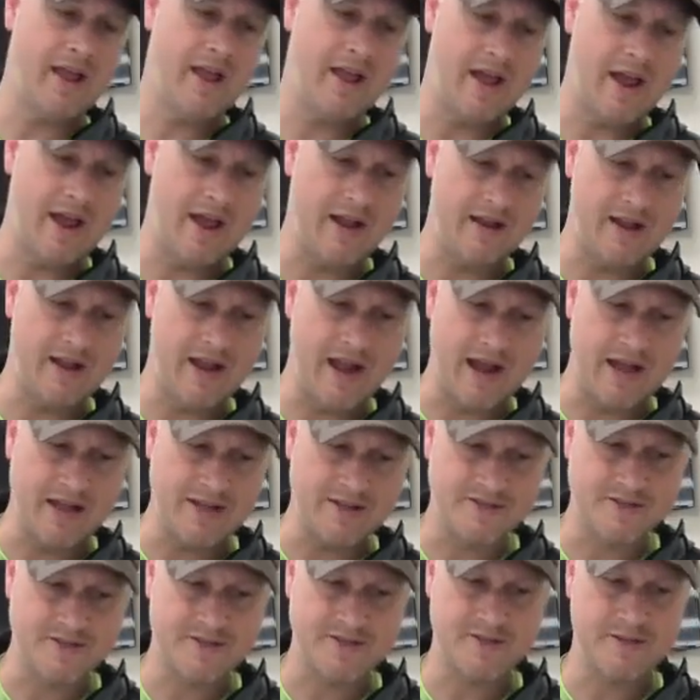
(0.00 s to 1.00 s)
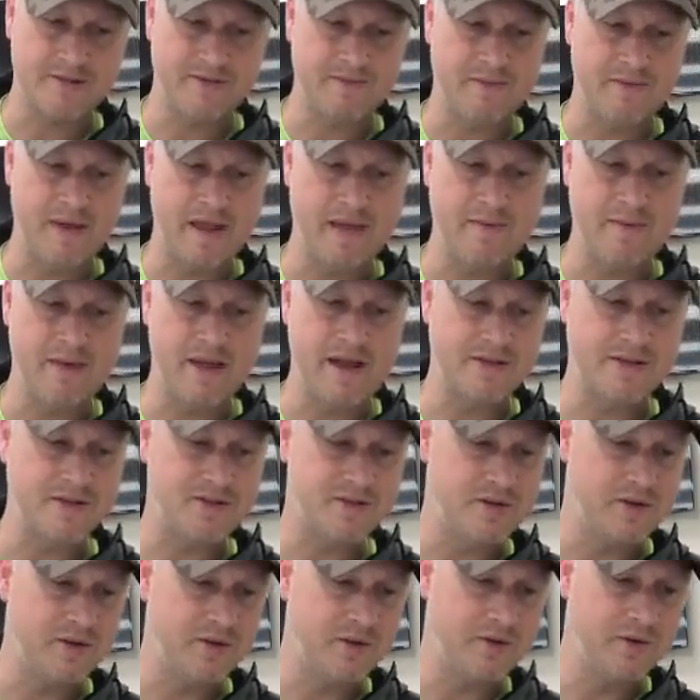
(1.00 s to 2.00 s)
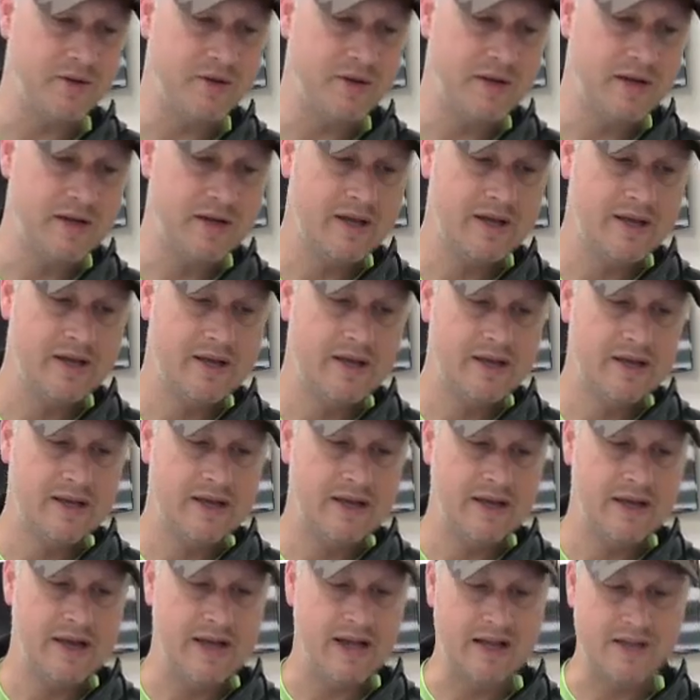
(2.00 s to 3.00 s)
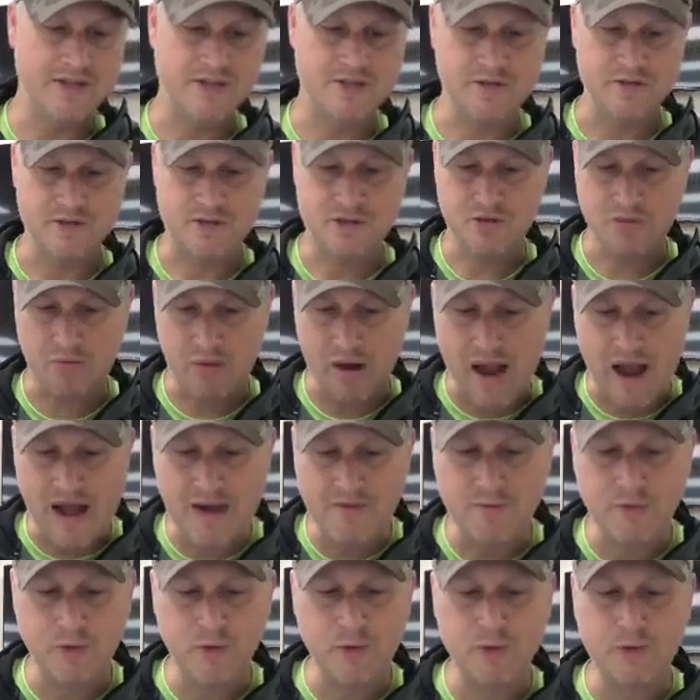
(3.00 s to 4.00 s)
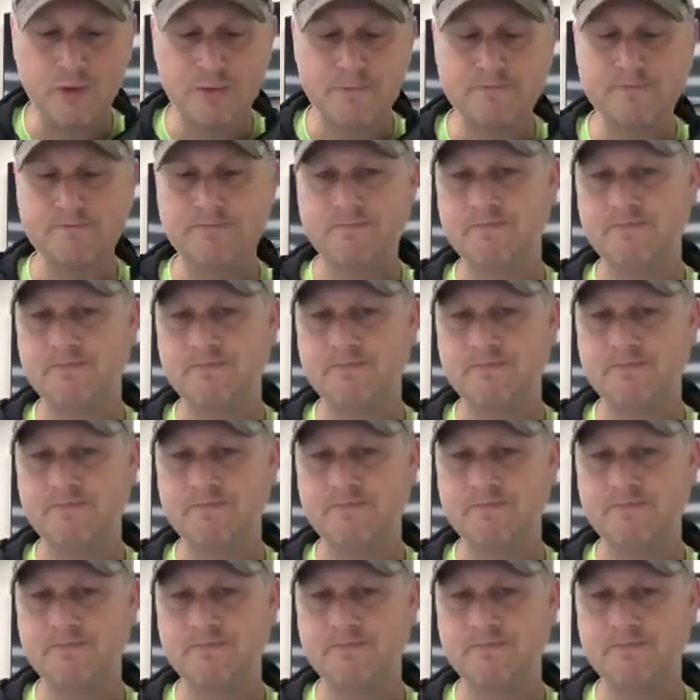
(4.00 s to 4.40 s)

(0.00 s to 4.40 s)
and as maybe as you as you travel,